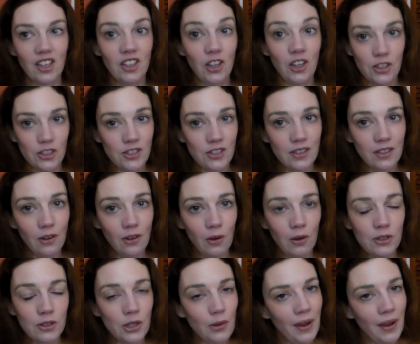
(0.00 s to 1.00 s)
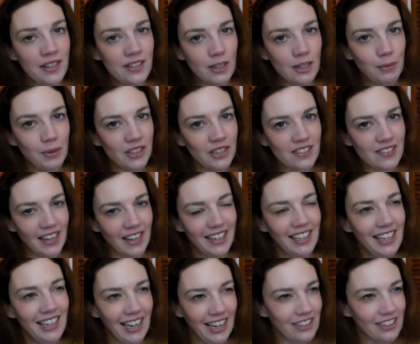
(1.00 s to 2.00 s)
Gersten also ends up in a
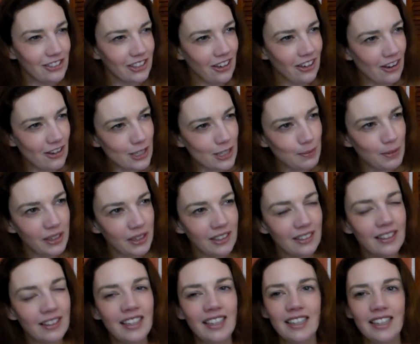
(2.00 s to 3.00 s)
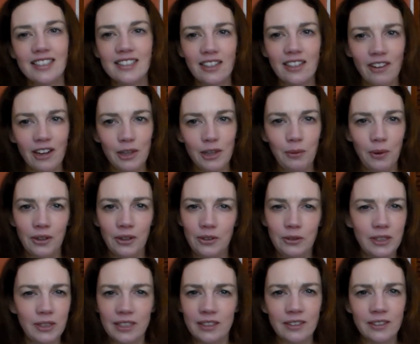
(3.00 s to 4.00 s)
psychiatric hospital. Is there anyone
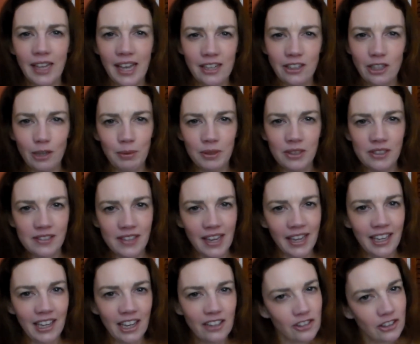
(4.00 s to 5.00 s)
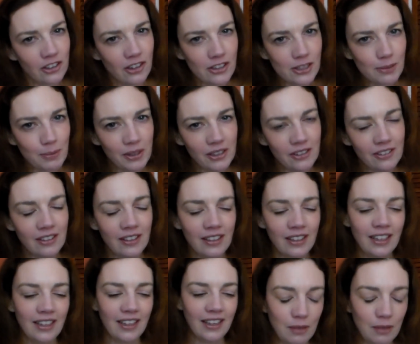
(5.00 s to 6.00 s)
who didn't end up in a psychiatric hospital?
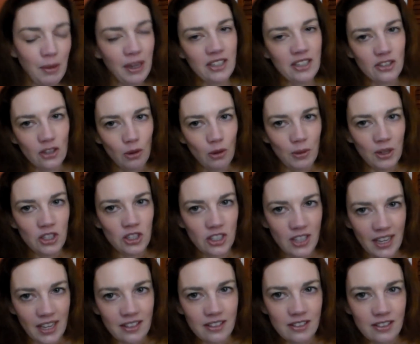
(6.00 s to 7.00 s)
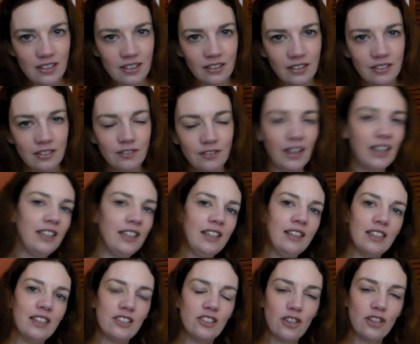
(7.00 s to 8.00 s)
It makes so much sense
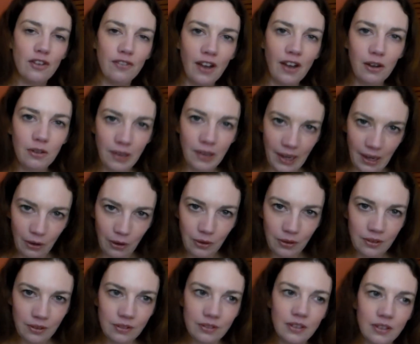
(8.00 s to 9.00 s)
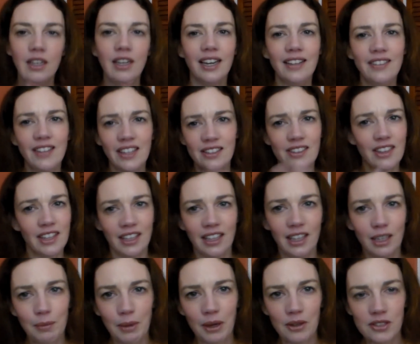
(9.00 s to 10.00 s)
finding this stuff out now, and then
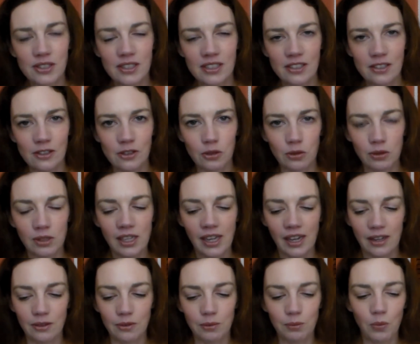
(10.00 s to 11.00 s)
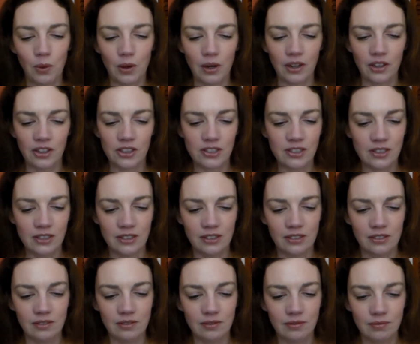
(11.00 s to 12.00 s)
thinking about season 3 and what Gersten